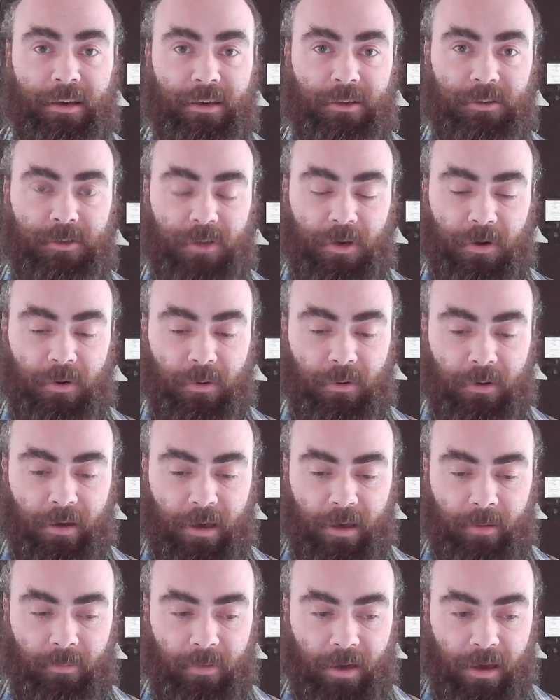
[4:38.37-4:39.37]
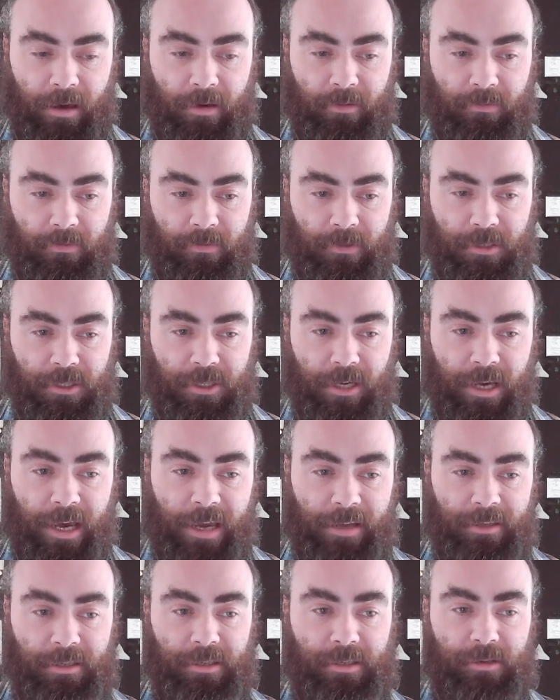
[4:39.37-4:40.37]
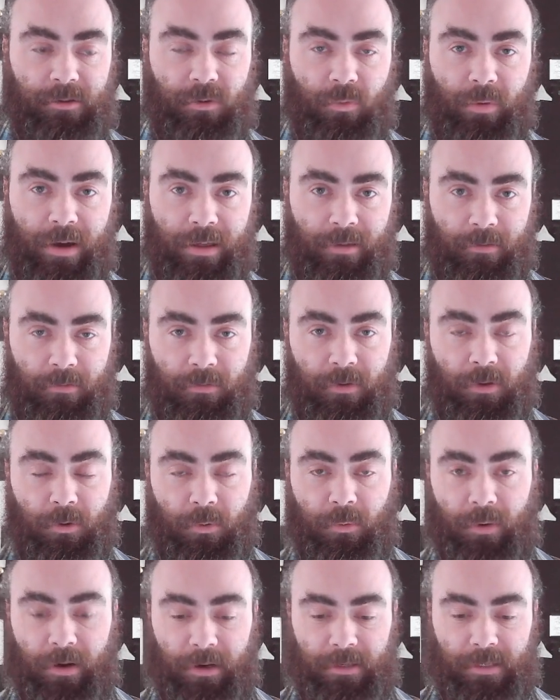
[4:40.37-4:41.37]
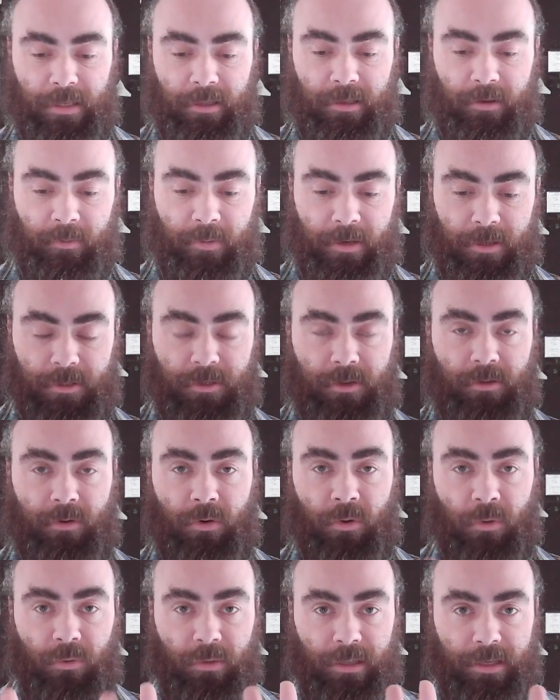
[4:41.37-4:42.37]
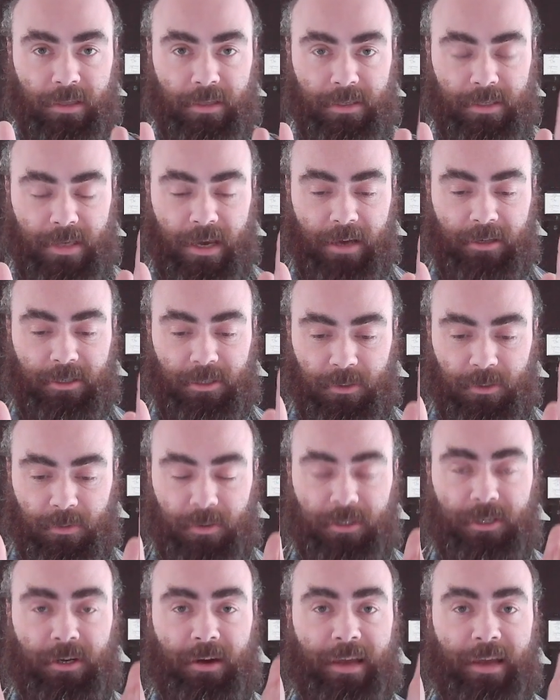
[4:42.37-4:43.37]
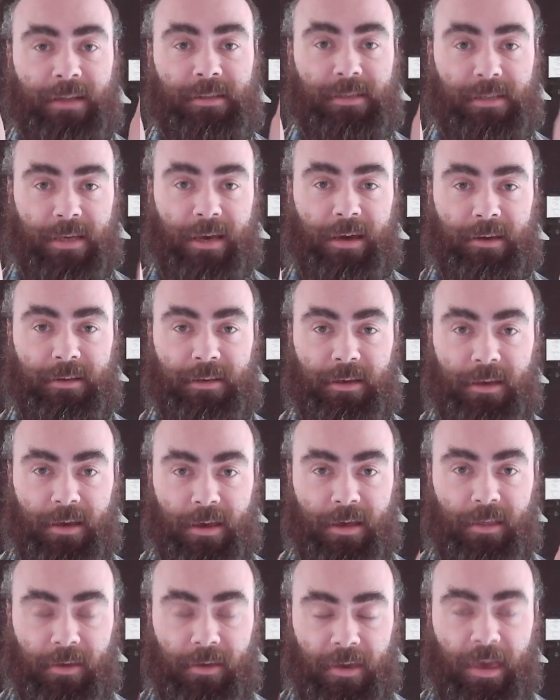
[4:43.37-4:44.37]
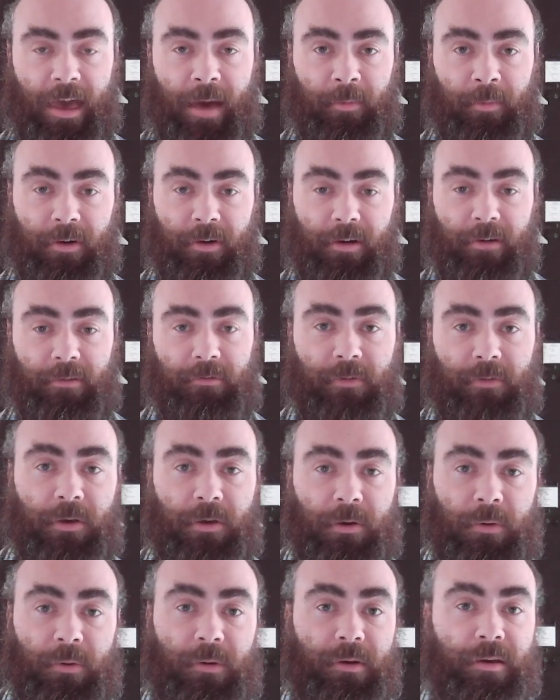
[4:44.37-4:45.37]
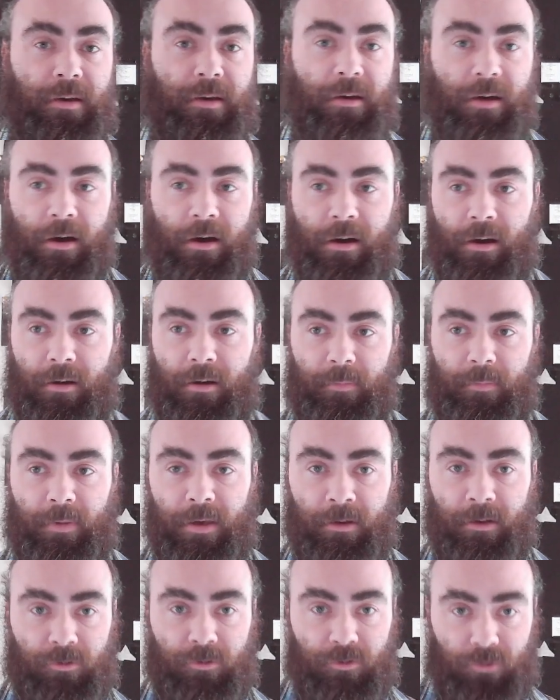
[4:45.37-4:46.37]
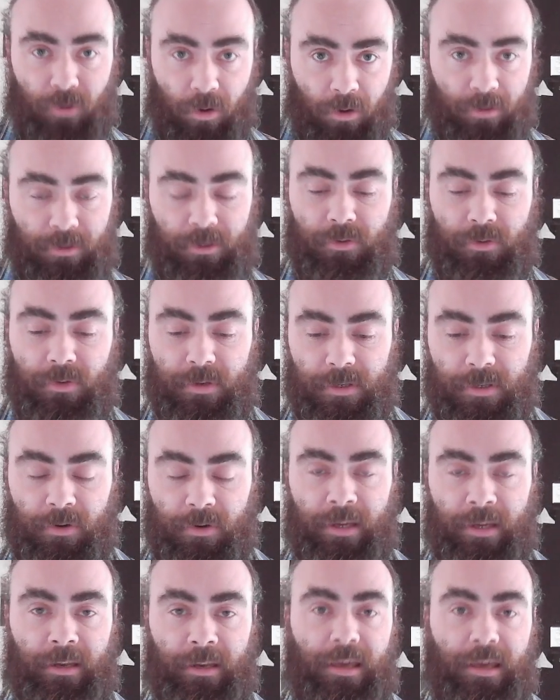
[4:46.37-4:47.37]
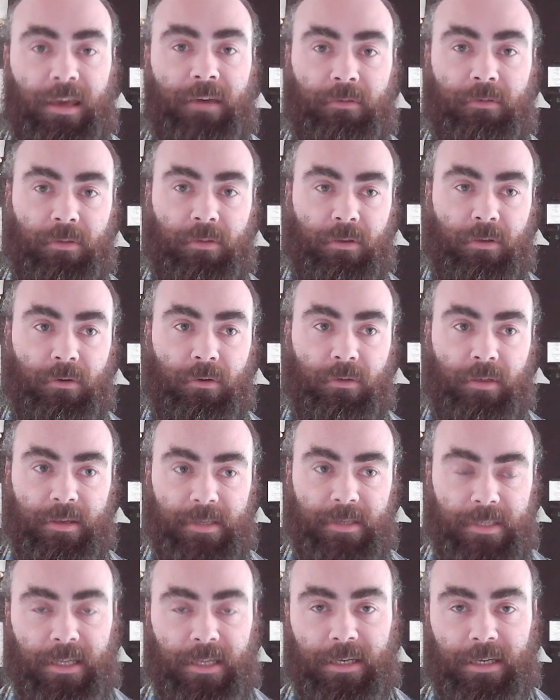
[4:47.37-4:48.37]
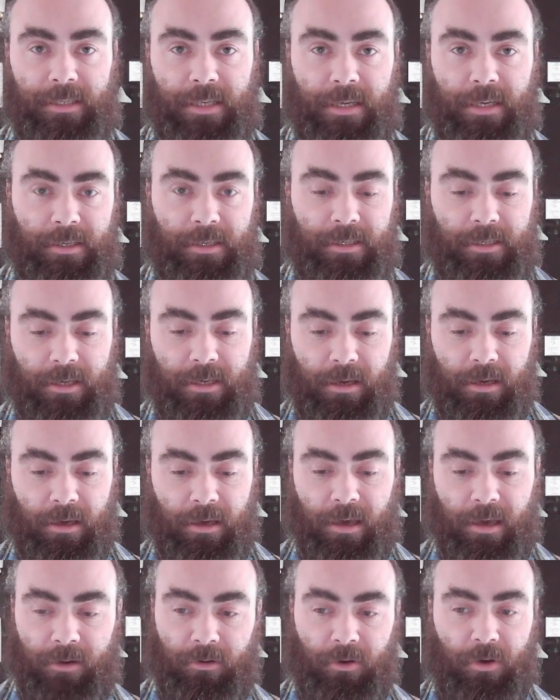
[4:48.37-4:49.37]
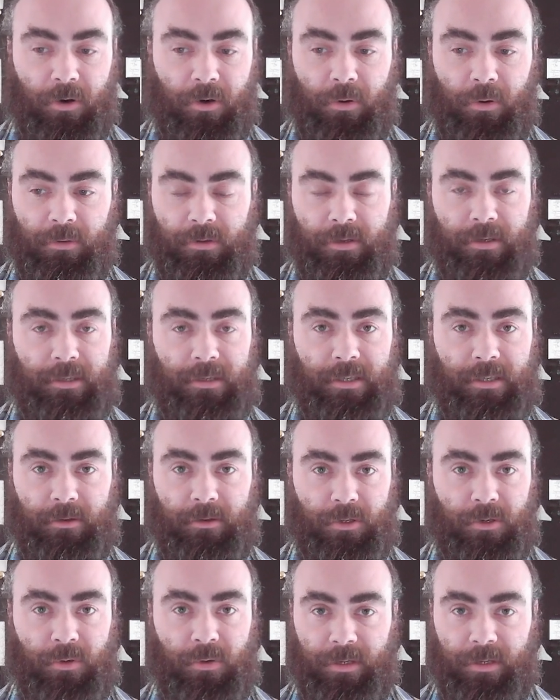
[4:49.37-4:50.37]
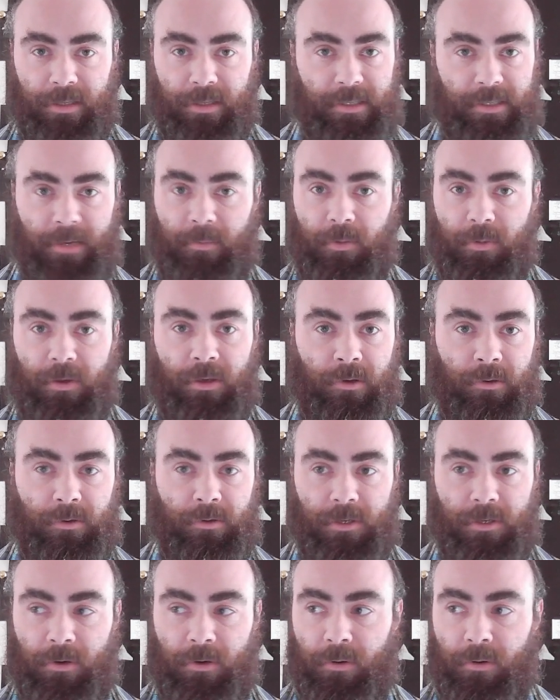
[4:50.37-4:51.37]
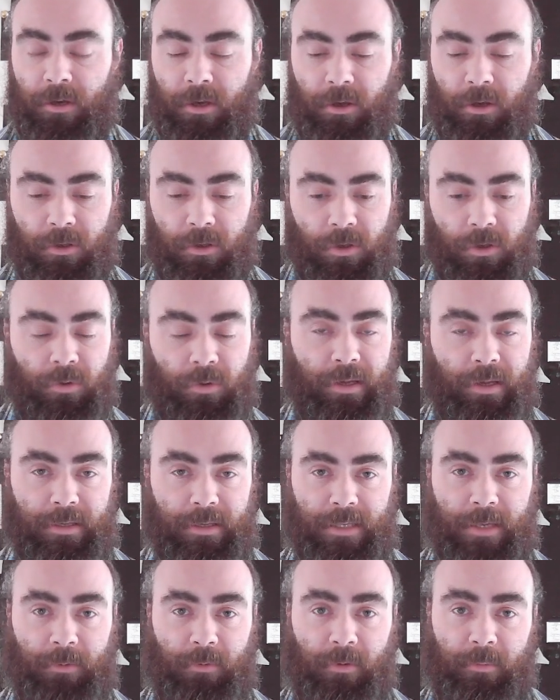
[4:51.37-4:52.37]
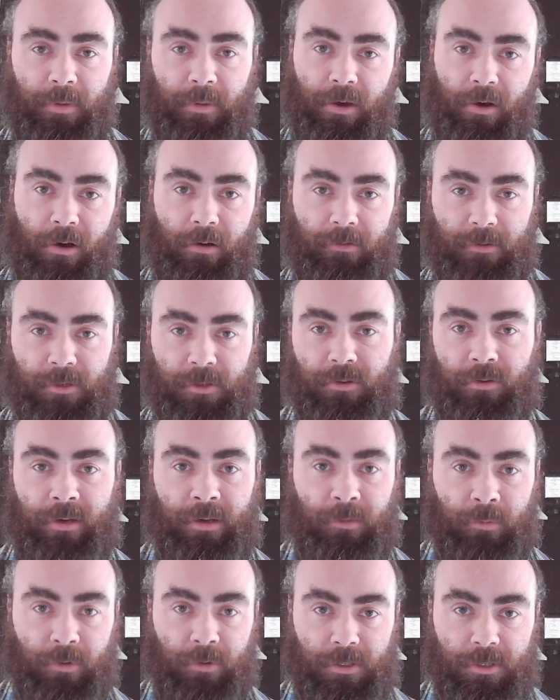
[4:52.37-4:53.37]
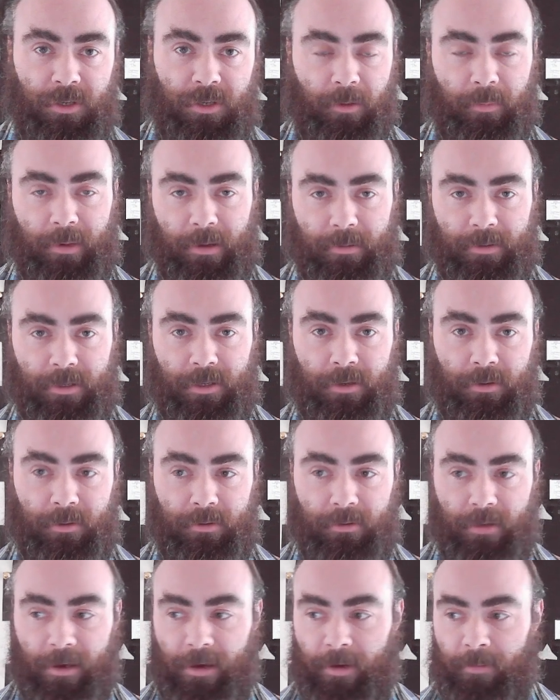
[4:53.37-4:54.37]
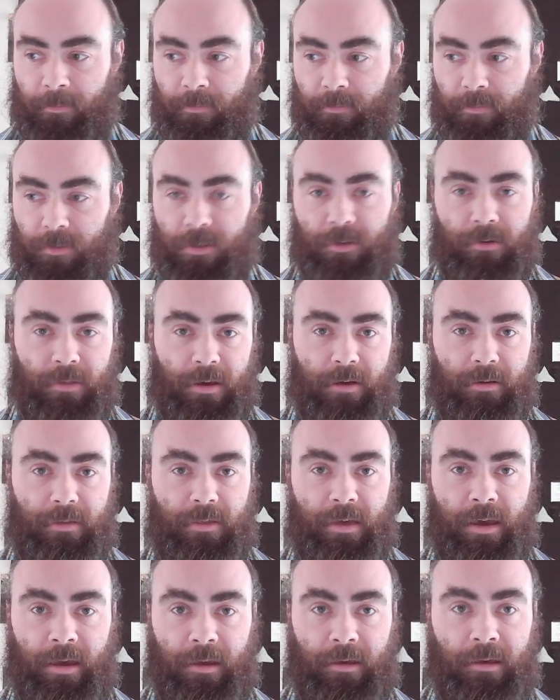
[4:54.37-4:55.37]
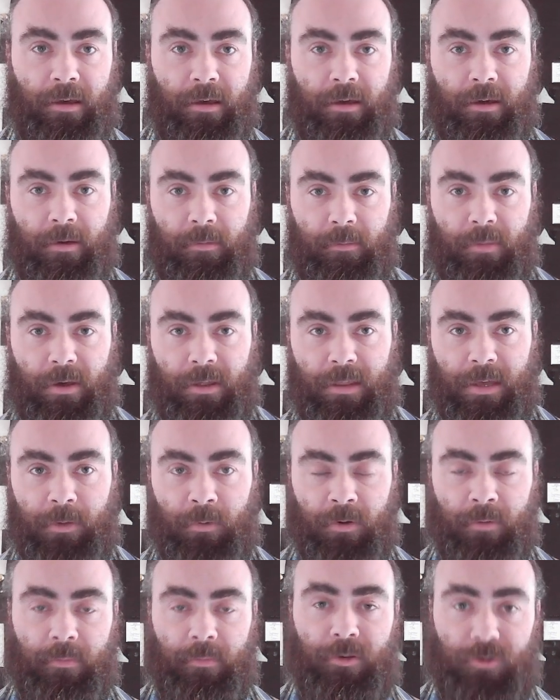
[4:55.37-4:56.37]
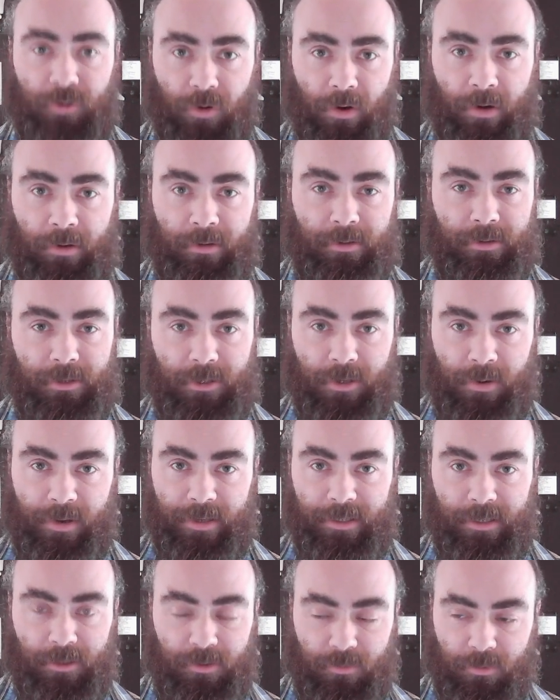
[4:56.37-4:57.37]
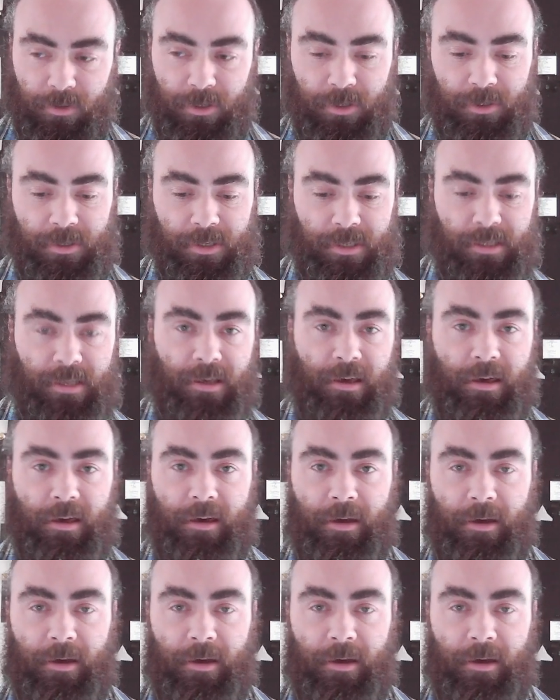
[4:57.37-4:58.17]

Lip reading: So I've changed the way the view works a little bit, so that only the sections which are inside the camera view are being drawn to the screen, even though they still exist in code. They're still stored in the CPU, so units that would be off screen would still be able to do their thing, but they wouldn't be drawn, so it just reduces the